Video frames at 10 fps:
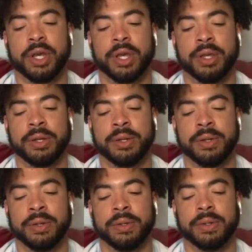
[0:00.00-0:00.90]
and
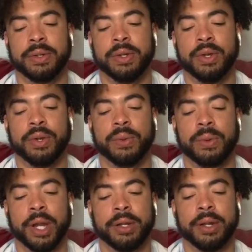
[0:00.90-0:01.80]

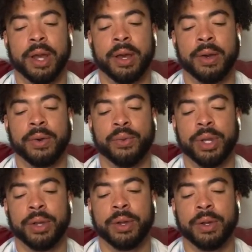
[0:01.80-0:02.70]
right now
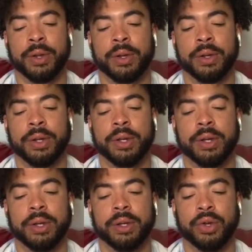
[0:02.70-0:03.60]
we are
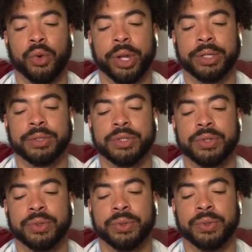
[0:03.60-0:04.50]
going
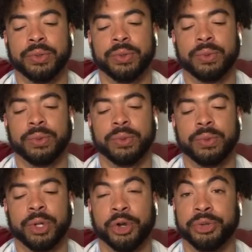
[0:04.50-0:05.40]
to
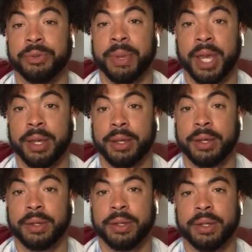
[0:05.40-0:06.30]
go to the bank."
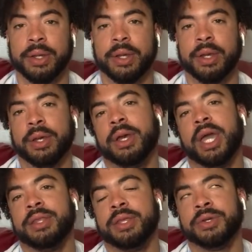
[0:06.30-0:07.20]

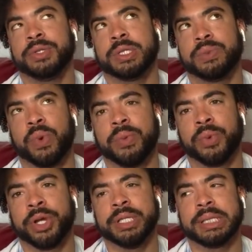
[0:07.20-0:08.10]
And then there's this one
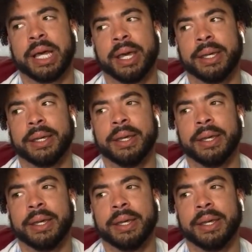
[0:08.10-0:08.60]
where he's like,